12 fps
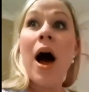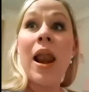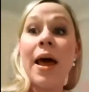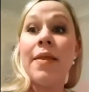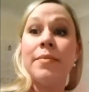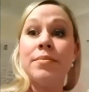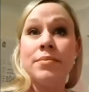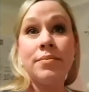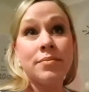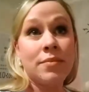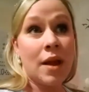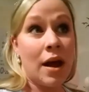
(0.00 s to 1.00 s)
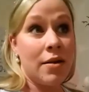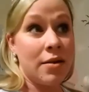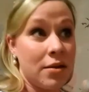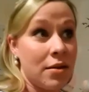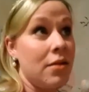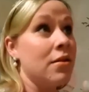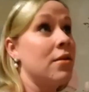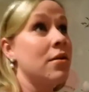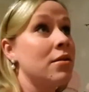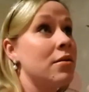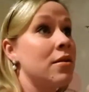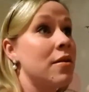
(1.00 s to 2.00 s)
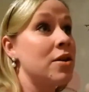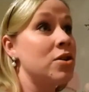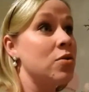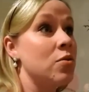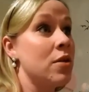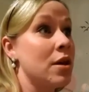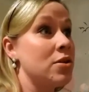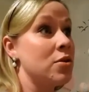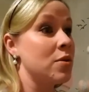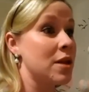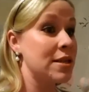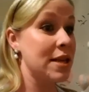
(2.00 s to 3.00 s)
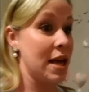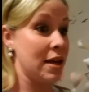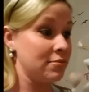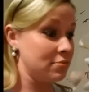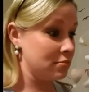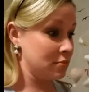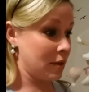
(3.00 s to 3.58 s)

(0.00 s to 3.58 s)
I like them. I think they do what they say.